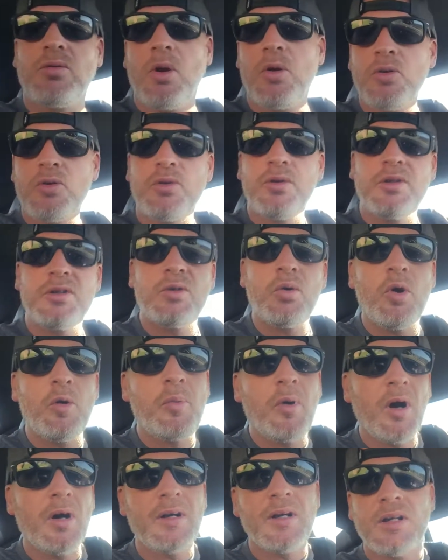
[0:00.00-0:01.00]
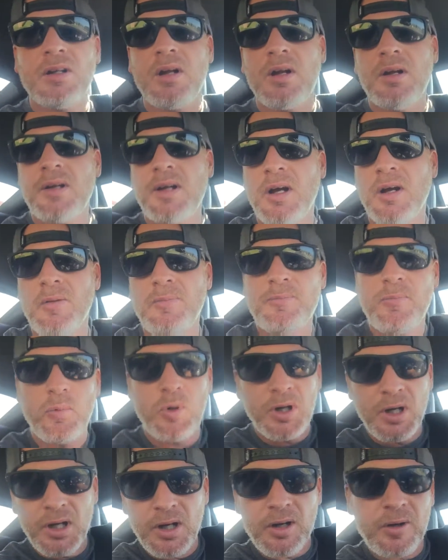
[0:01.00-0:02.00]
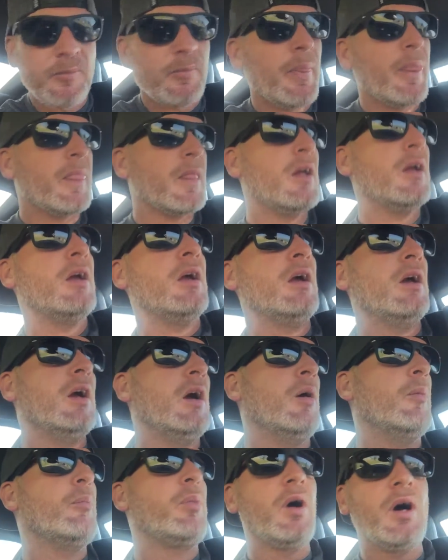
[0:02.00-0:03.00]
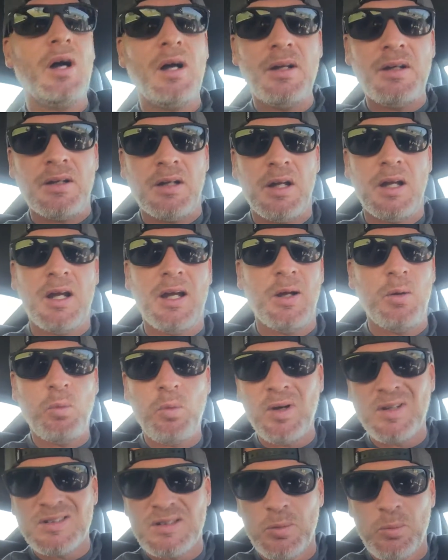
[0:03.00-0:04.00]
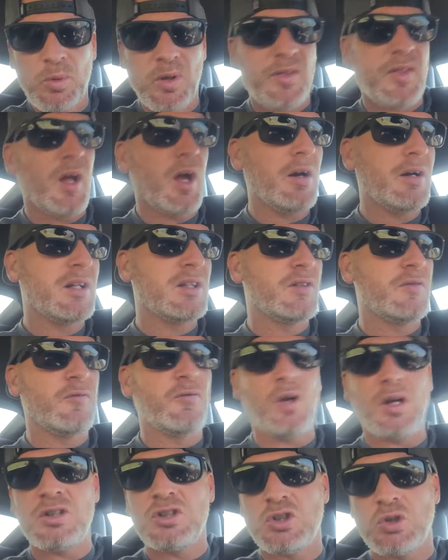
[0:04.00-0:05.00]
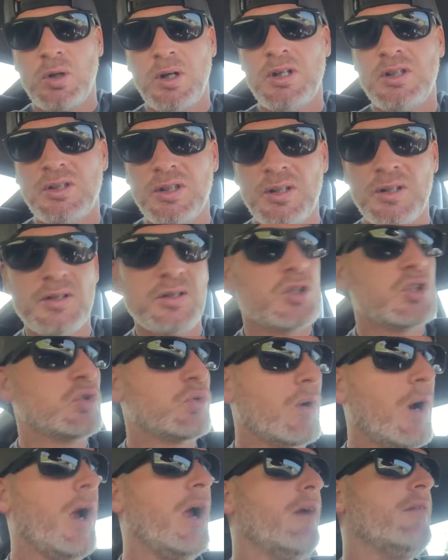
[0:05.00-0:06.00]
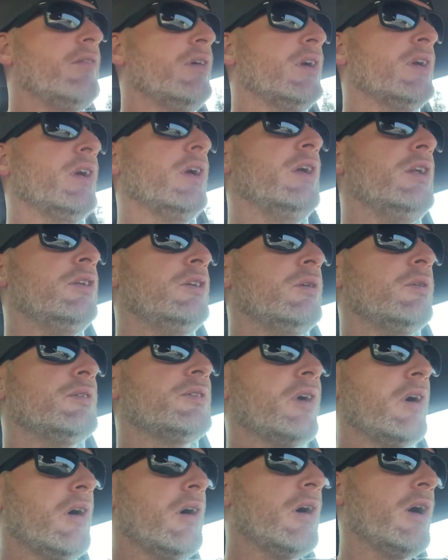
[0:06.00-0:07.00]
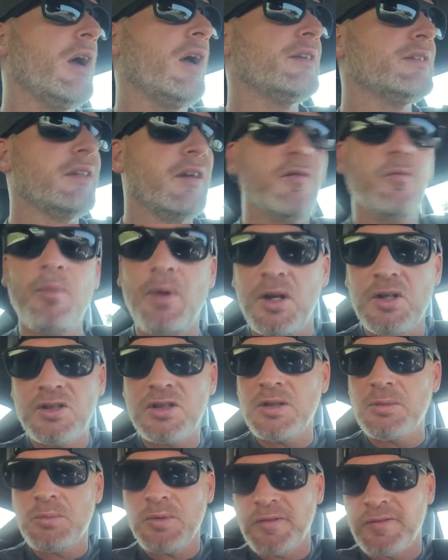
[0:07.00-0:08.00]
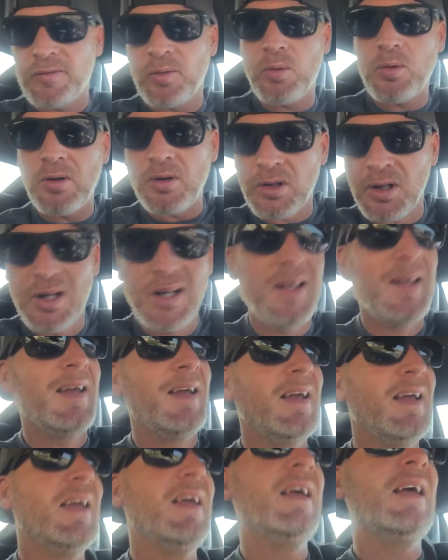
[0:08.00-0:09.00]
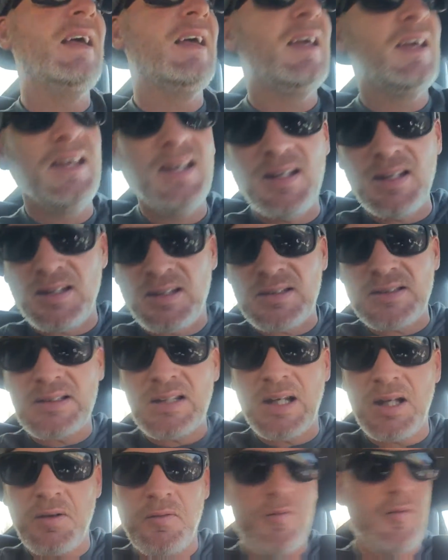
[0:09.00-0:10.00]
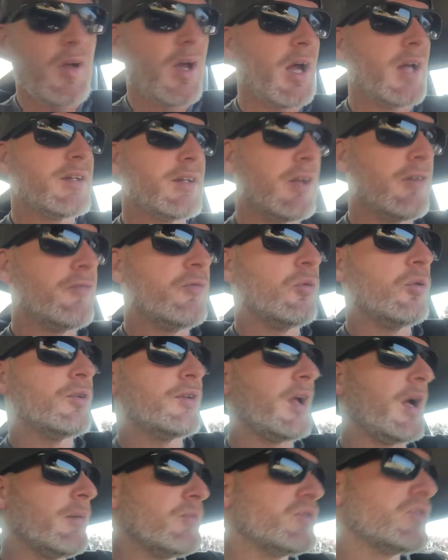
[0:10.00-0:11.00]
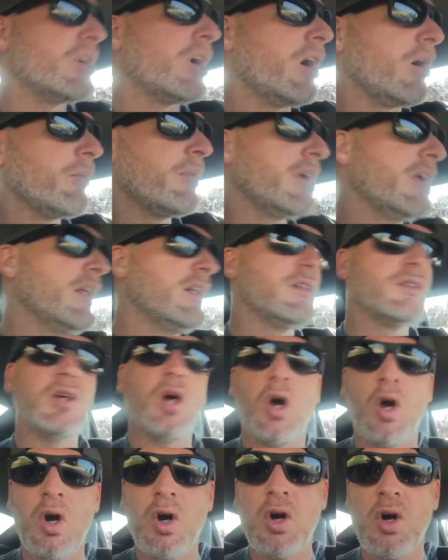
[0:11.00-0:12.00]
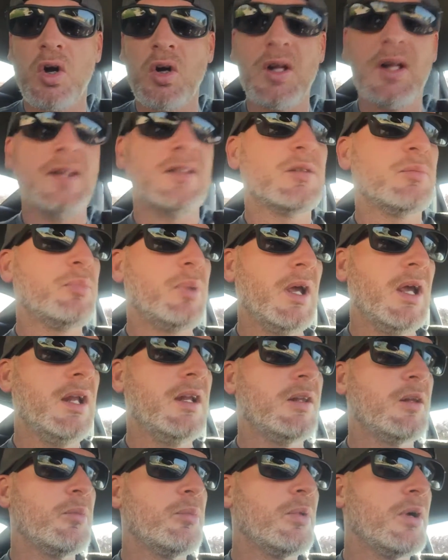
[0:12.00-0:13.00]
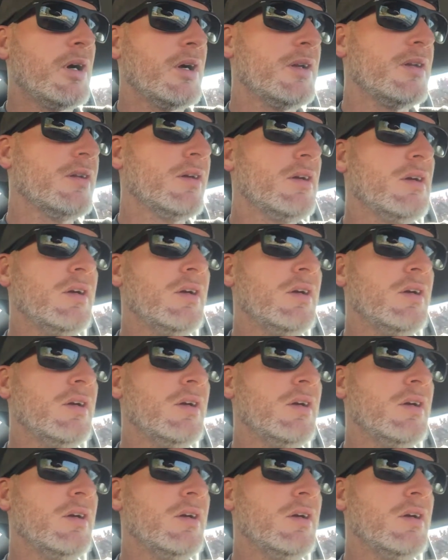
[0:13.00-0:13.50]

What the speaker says: grocery store parking lot now. We're here. But it wasn't without its frustrations. Driving in Utah, as I've mentioned before, is in fact a full-time job. It's hard, it's a pain in the butt.